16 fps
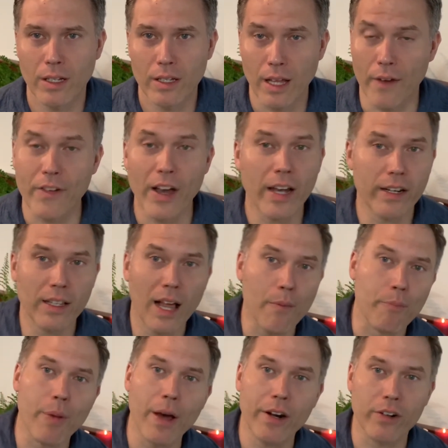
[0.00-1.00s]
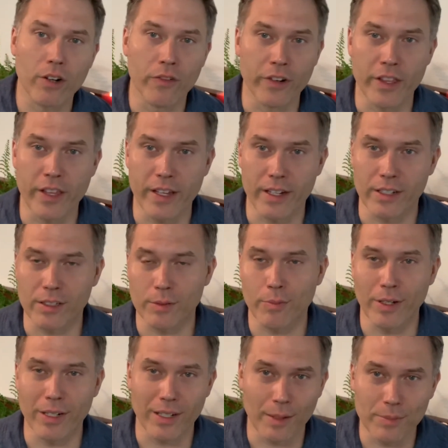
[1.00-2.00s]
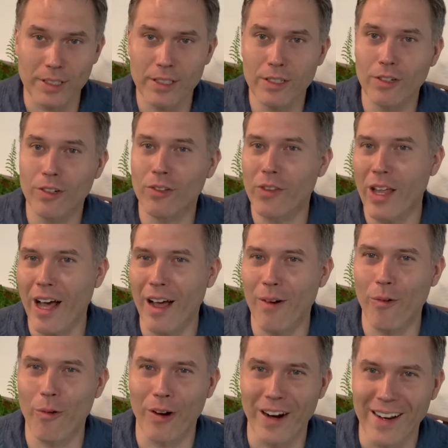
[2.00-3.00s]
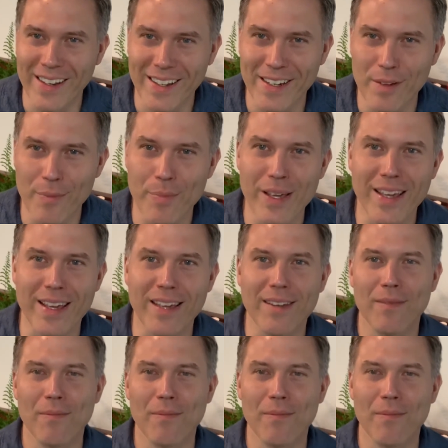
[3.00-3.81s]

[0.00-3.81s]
I've gotten a lot better over the years, but I'm still not where I need to be.